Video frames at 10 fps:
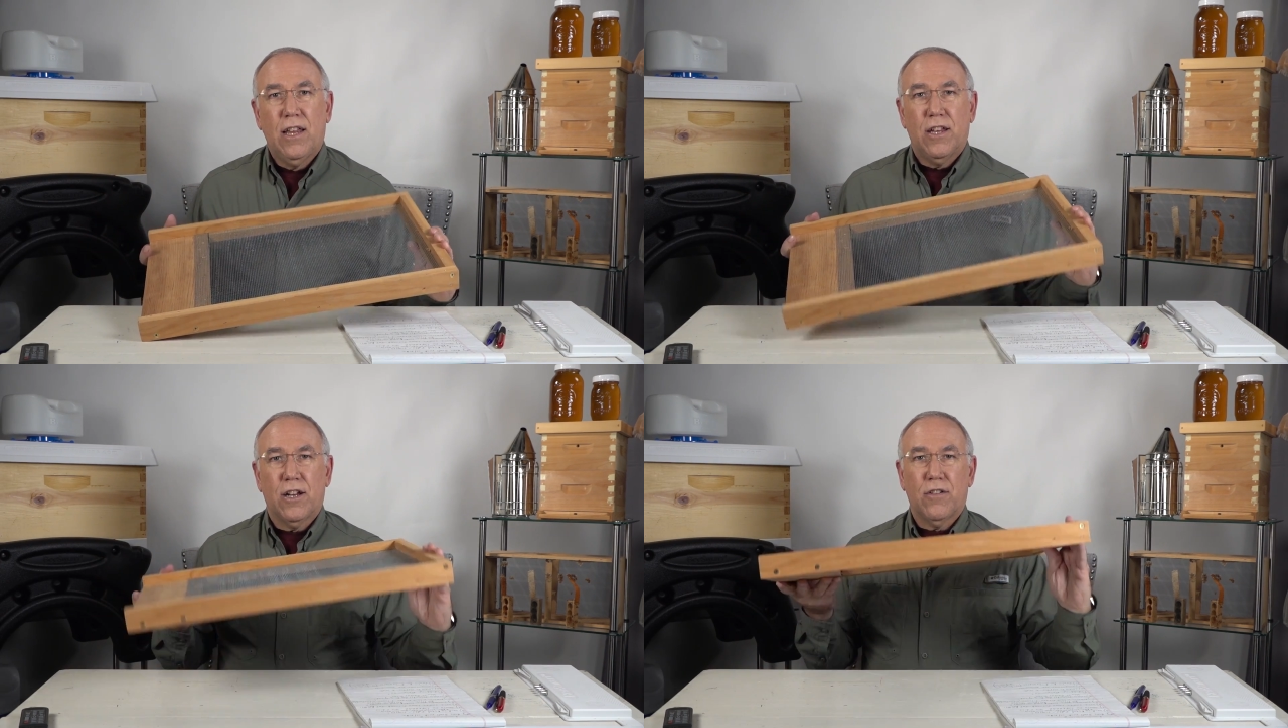
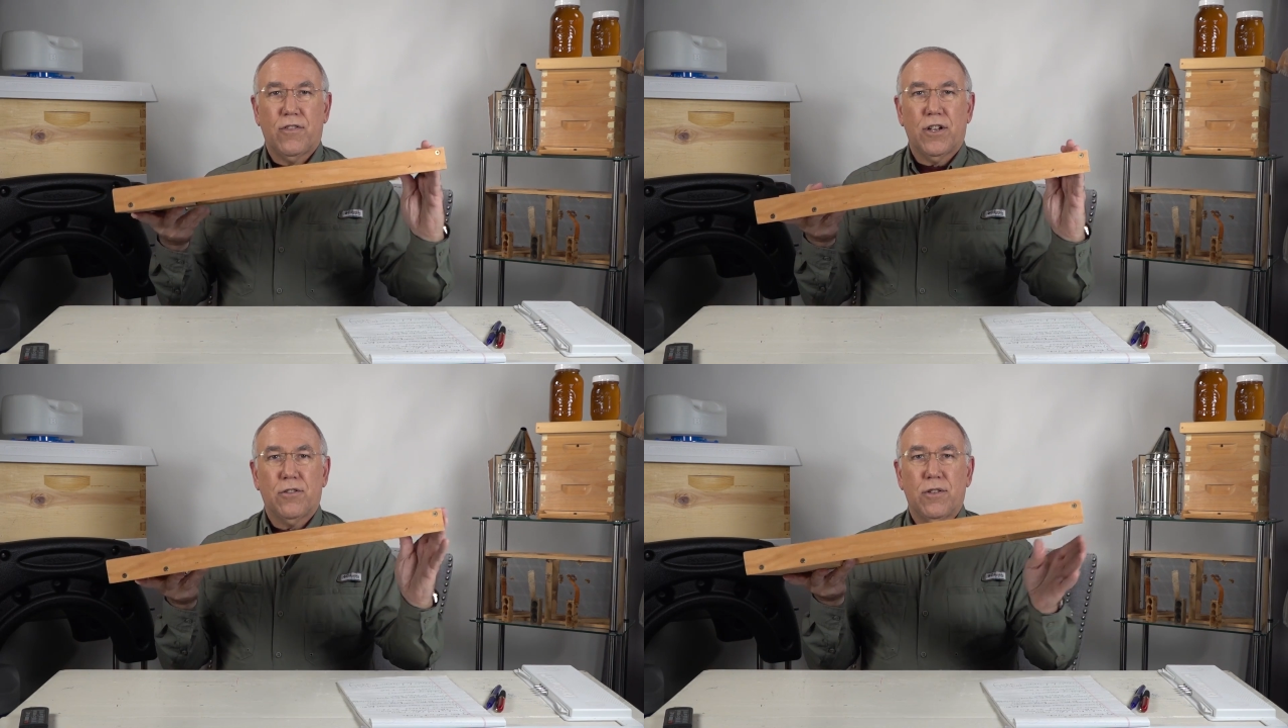they're going to
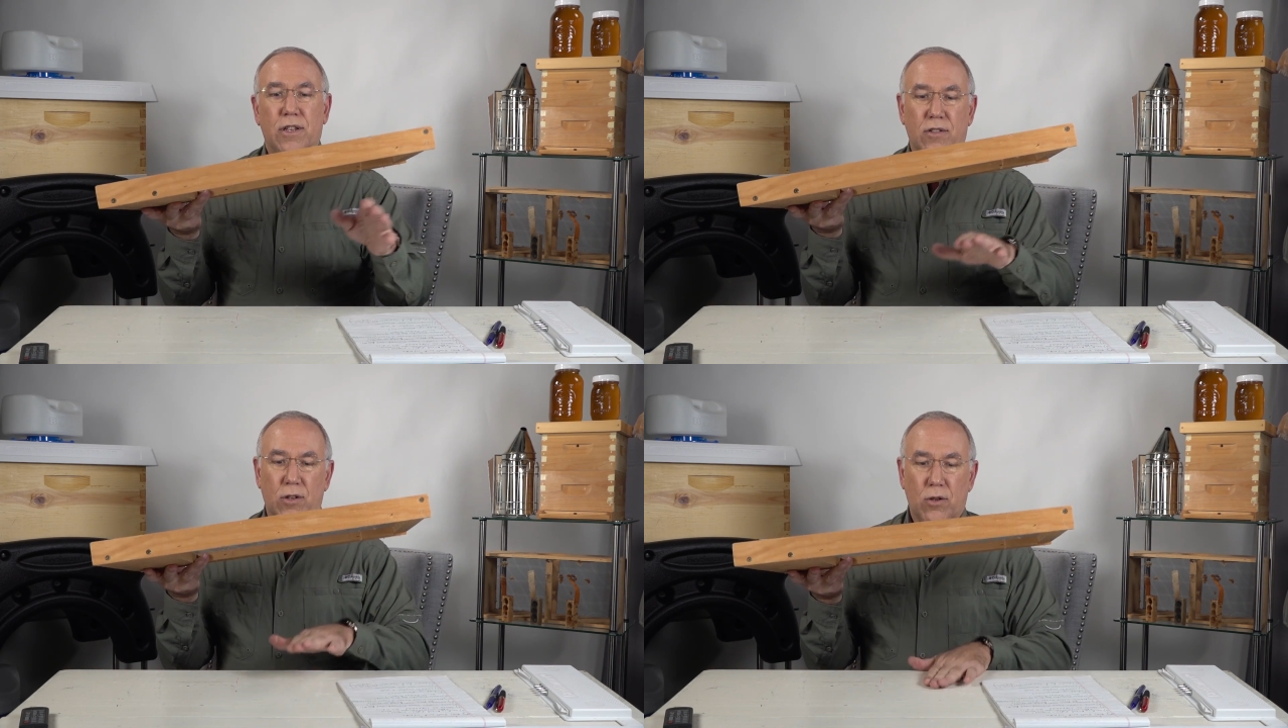fall through
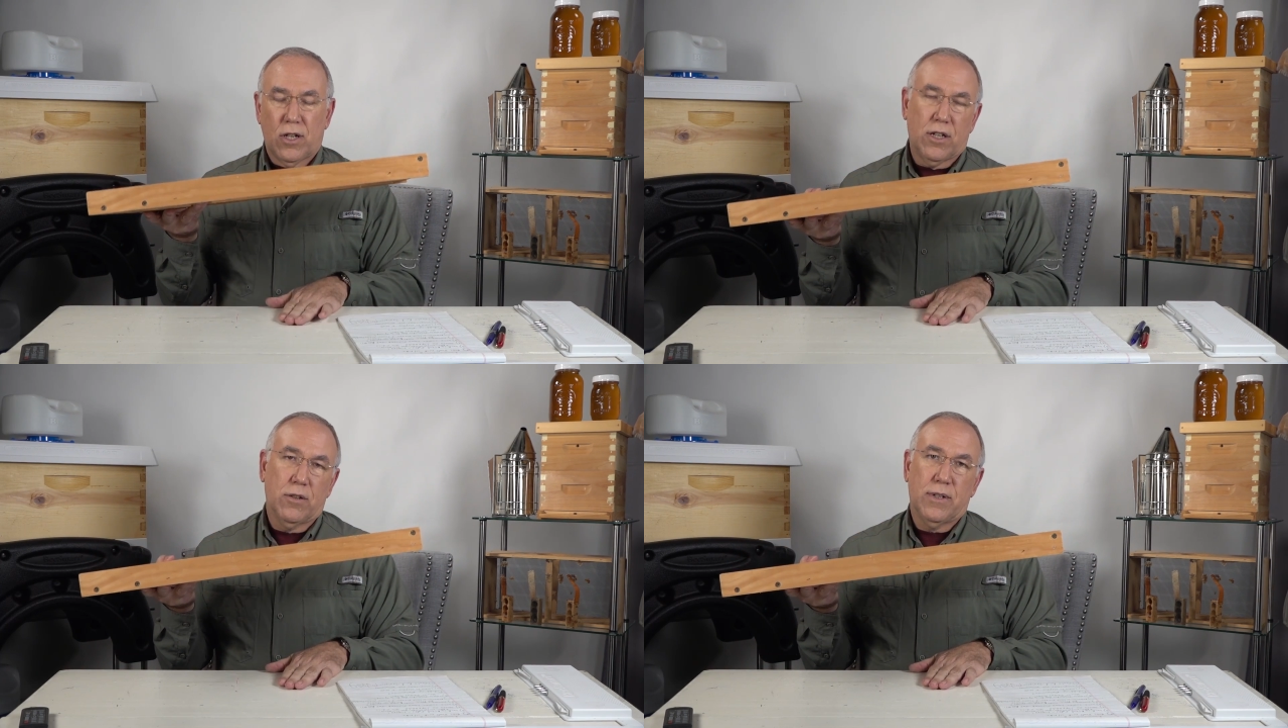this and go
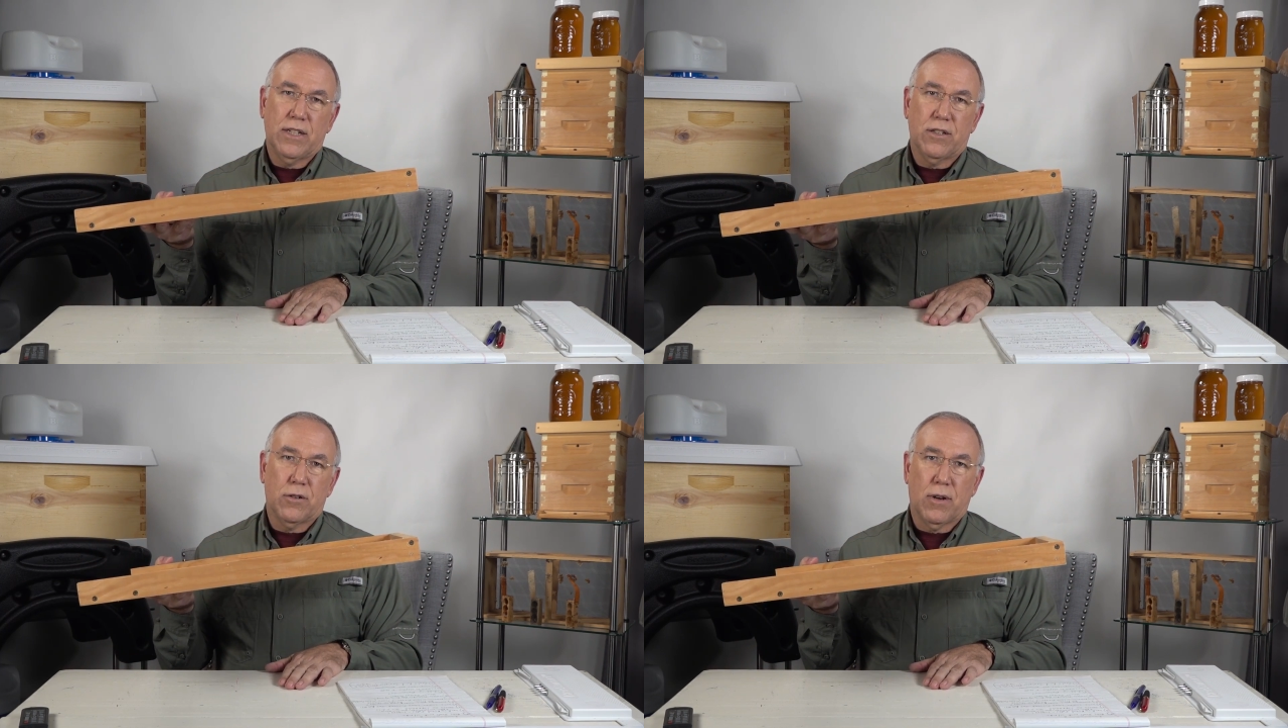all the way
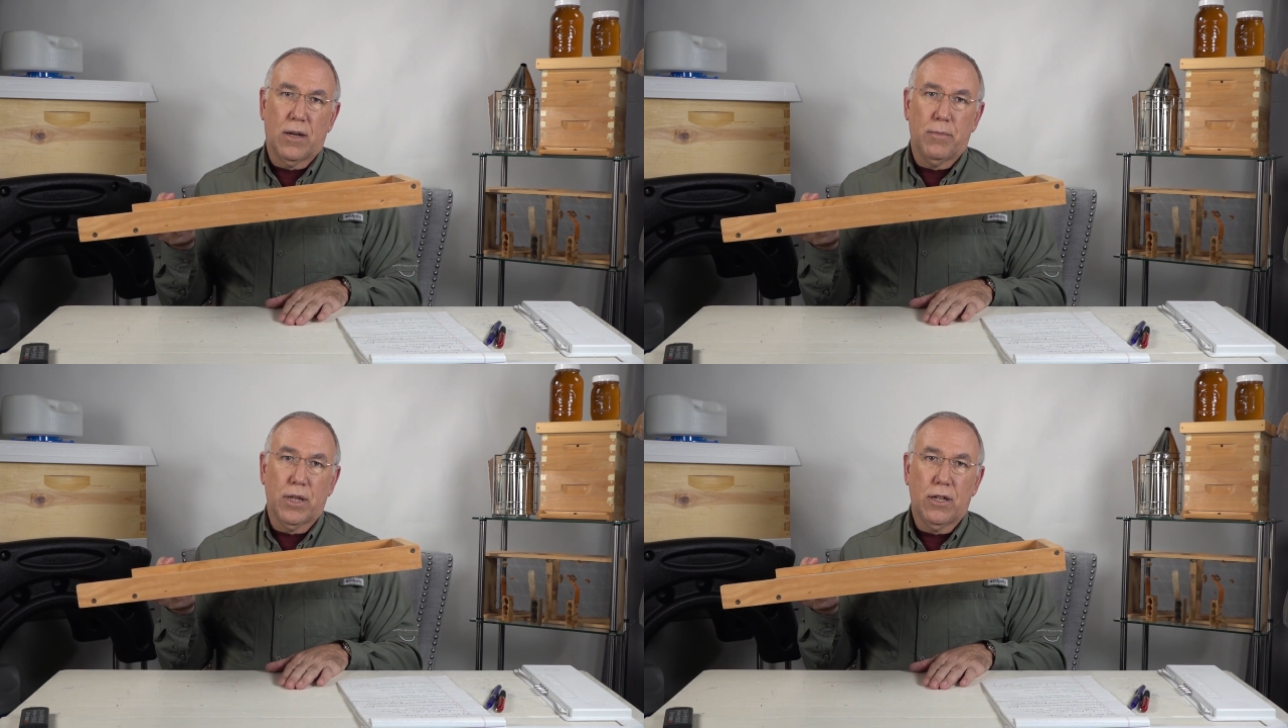to the
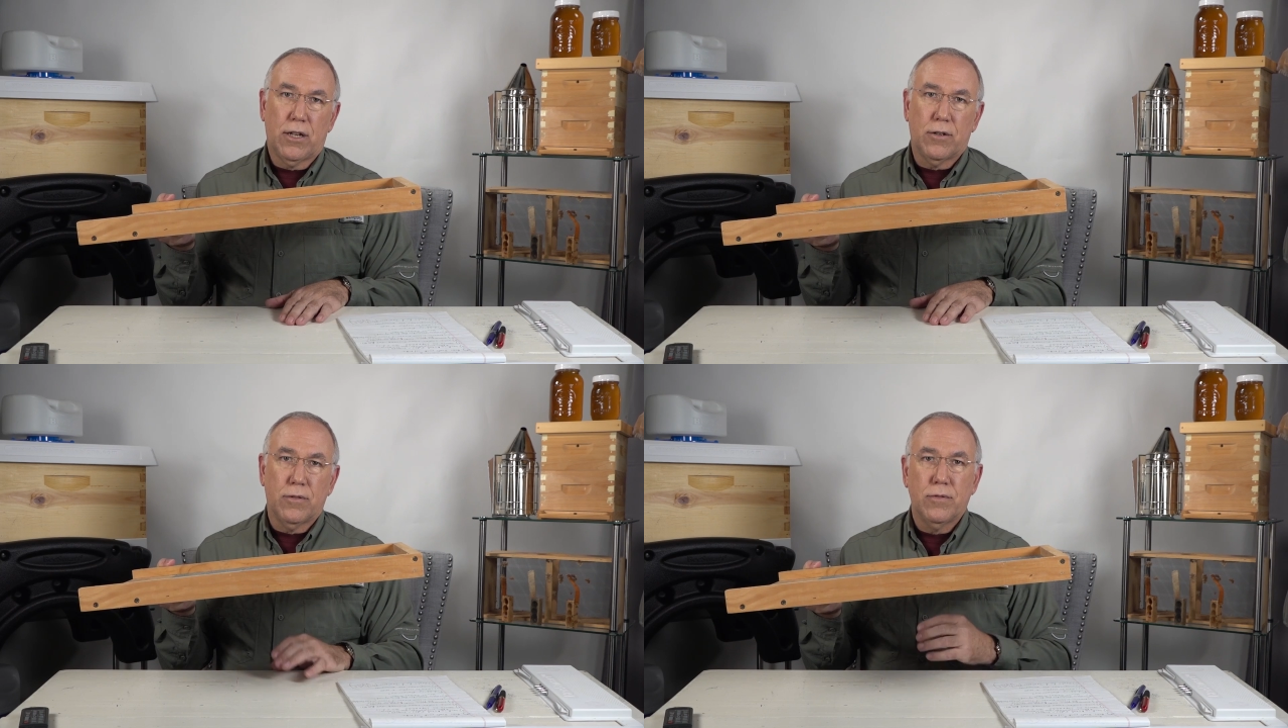ground
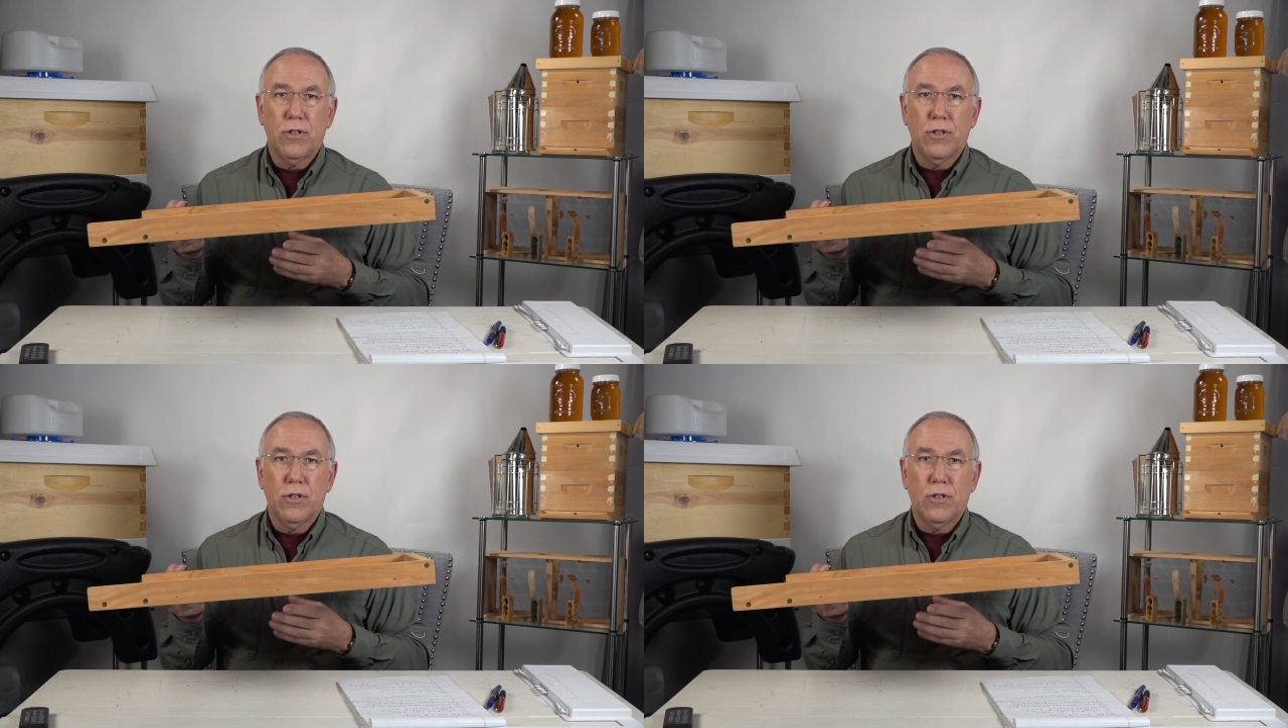below.